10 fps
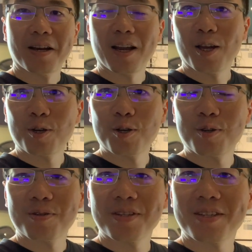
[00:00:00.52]

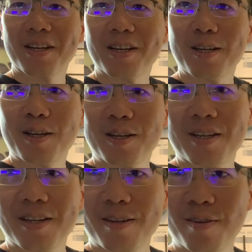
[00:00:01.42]
Hello,
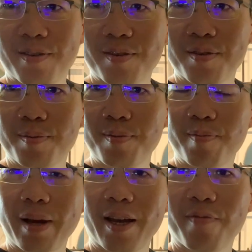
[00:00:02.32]
uh,
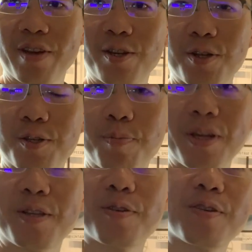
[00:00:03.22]
my vintage
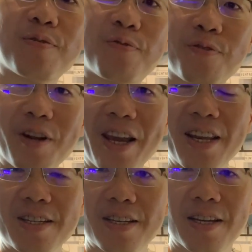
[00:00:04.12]
speed
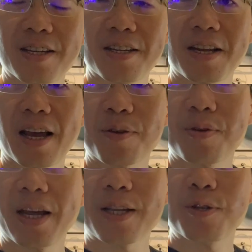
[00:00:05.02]
friend, and I
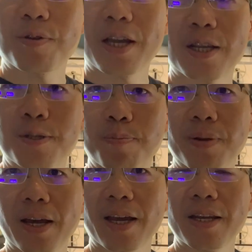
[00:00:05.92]
would like to
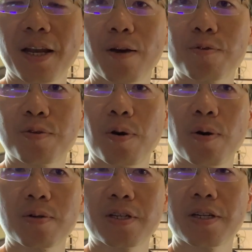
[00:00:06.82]
explain how to
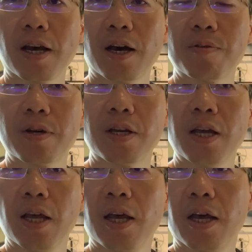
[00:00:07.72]
order our
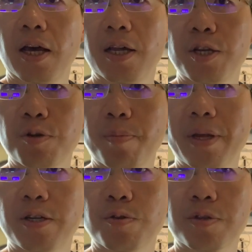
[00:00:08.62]
uh, new
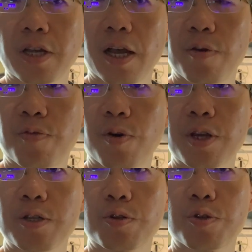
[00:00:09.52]
Medusa 4
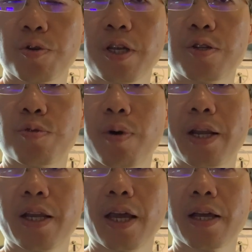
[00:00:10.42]
into 2 into
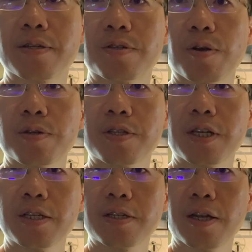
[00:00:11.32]
1 exhaust
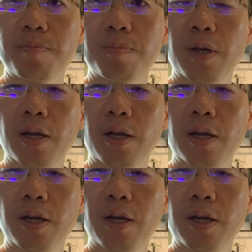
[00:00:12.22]
system.